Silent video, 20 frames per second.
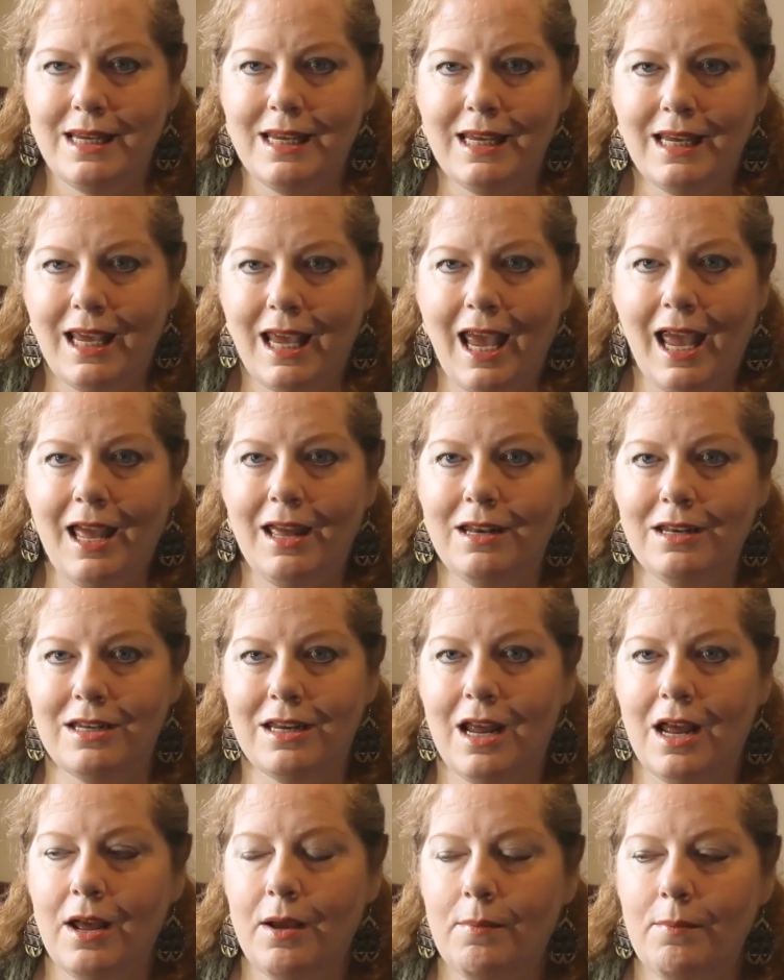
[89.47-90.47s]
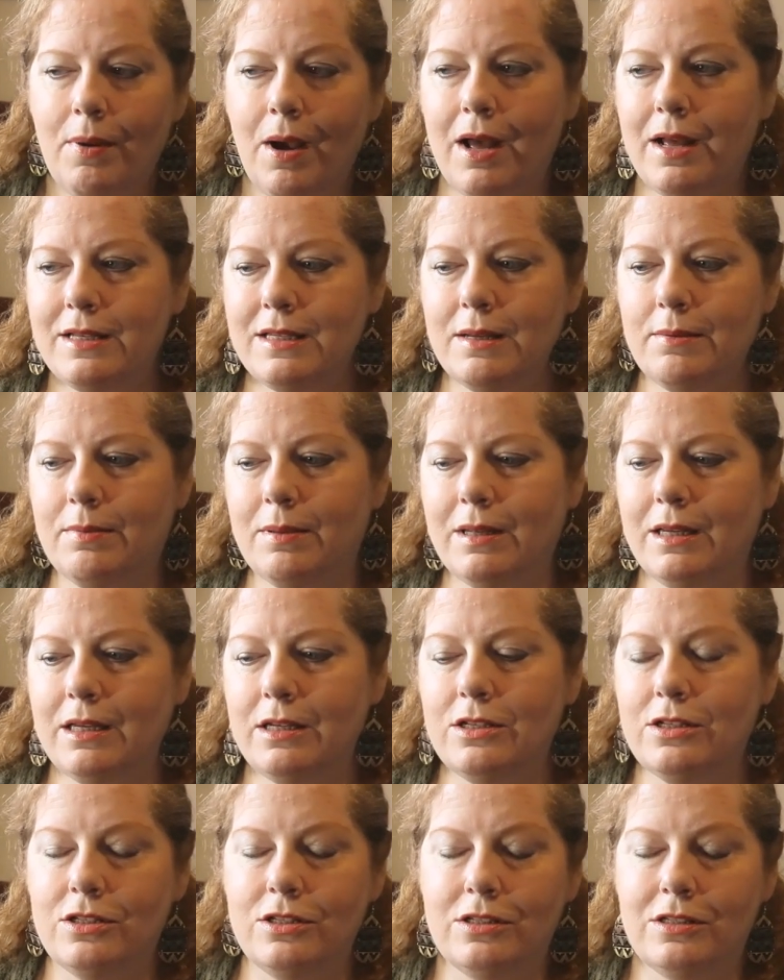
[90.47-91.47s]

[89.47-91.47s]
He can't possibly